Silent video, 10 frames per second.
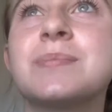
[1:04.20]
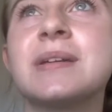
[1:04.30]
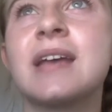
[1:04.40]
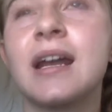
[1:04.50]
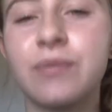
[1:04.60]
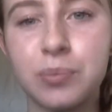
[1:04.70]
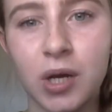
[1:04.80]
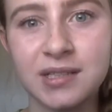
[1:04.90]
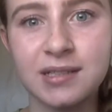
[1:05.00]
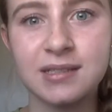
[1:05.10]
been kind of a
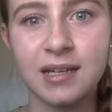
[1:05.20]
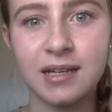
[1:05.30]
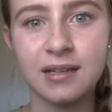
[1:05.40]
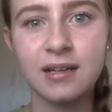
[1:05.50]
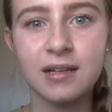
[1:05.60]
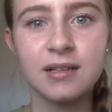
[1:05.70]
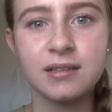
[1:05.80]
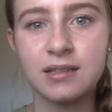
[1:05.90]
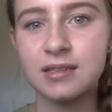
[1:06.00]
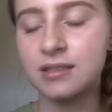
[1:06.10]
process getting
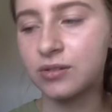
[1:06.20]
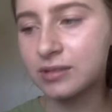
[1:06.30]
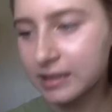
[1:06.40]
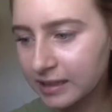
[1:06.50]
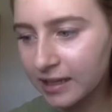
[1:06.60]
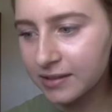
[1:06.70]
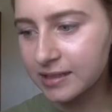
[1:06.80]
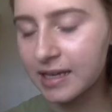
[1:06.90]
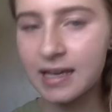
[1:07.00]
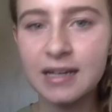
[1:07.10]
these little details
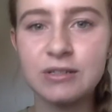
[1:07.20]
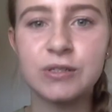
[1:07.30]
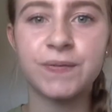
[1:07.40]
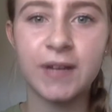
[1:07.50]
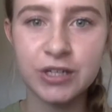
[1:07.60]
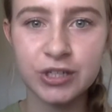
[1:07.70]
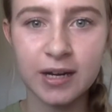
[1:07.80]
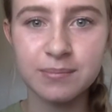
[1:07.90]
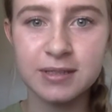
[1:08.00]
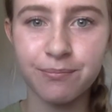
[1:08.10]
in and just finishing
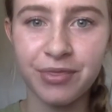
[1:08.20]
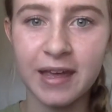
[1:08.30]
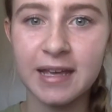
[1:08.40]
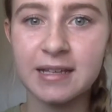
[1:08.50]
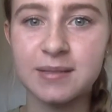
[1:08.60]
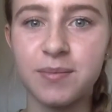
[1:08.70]
up some things,